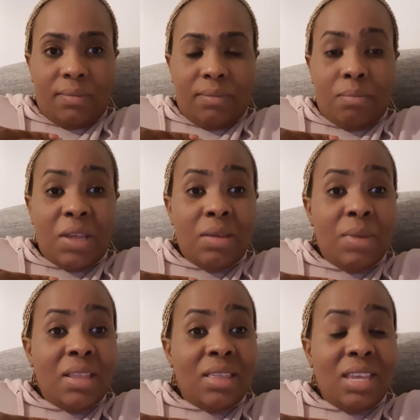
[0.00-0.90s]
But the
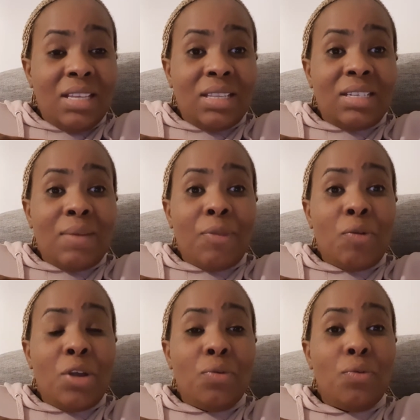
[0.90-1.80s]
mother thinks that I'm the
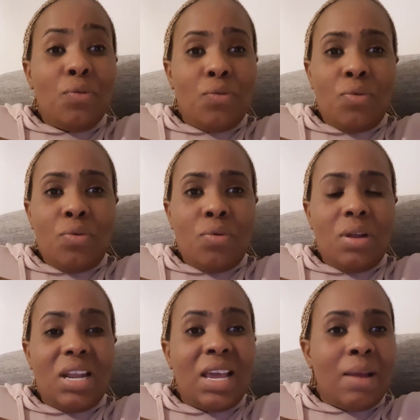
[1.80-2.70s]
one who
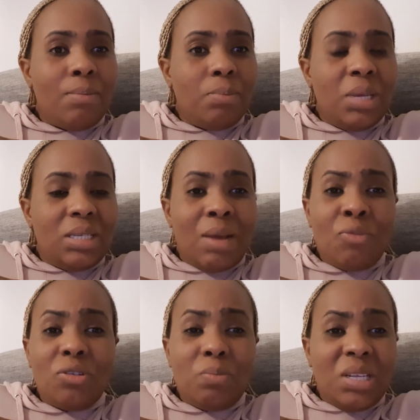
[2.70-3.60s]
like I'm bitter. I'm
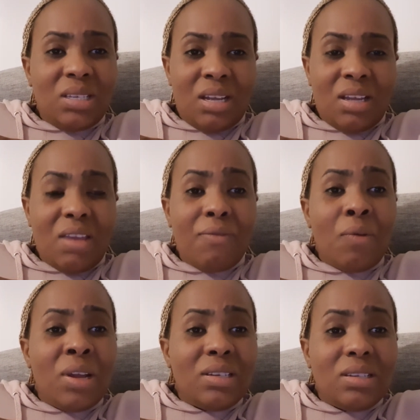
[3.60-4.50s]
not bitter. If I
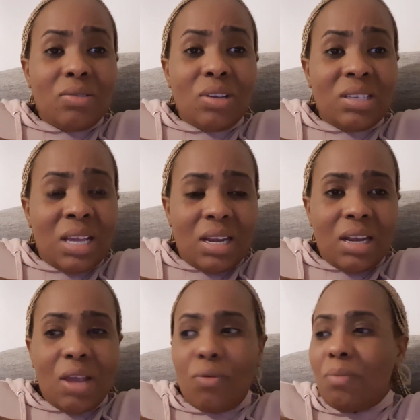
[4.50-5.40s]
want your son,
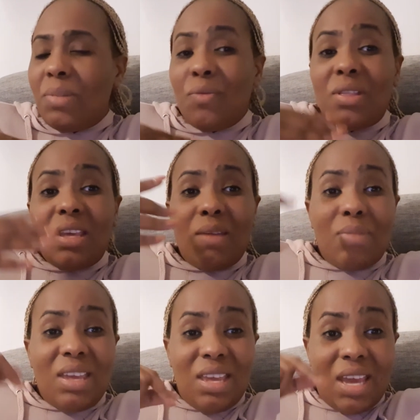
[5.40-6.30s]
I could be with him
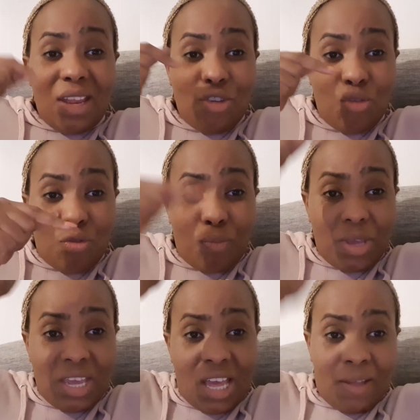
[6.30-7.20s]
here in Europe,
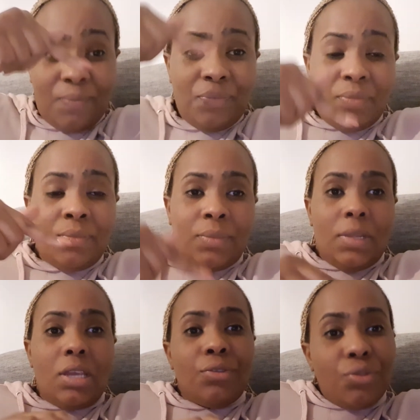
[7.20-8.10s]
here
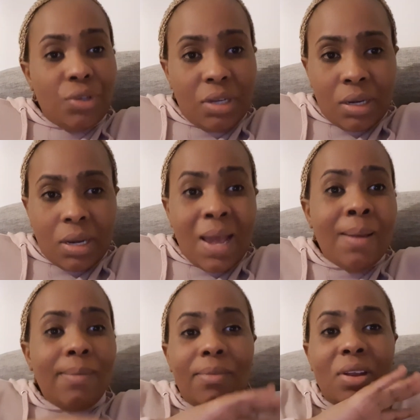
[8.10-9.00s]
in Sweden. I
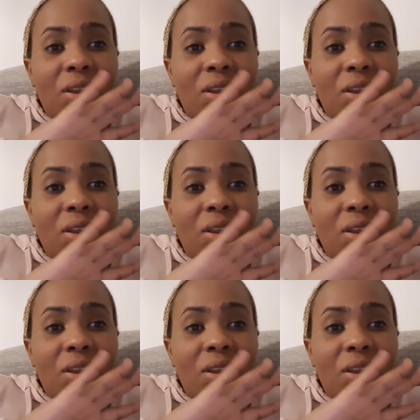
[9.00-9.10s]
really